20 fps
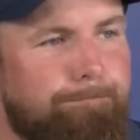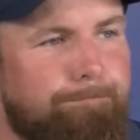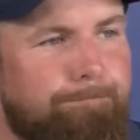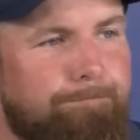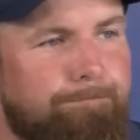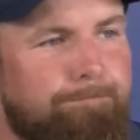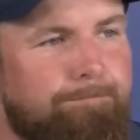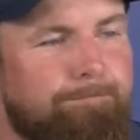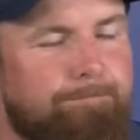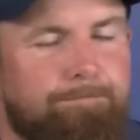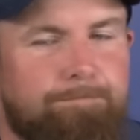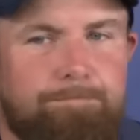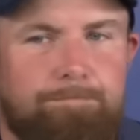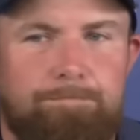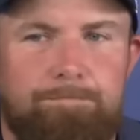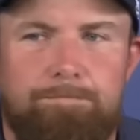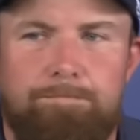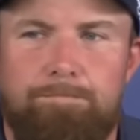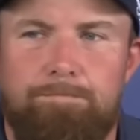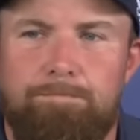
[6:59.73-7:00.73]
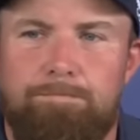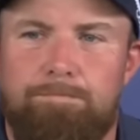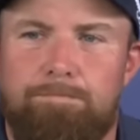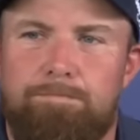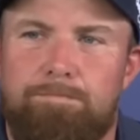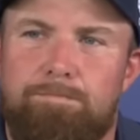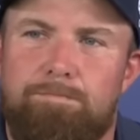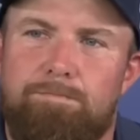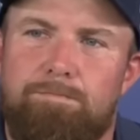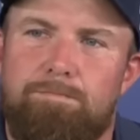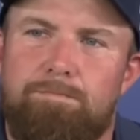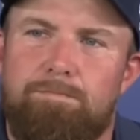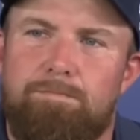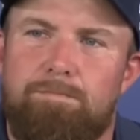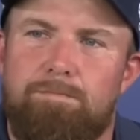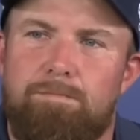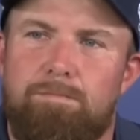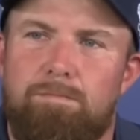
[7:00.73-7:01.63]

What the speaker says: Nobody speaks.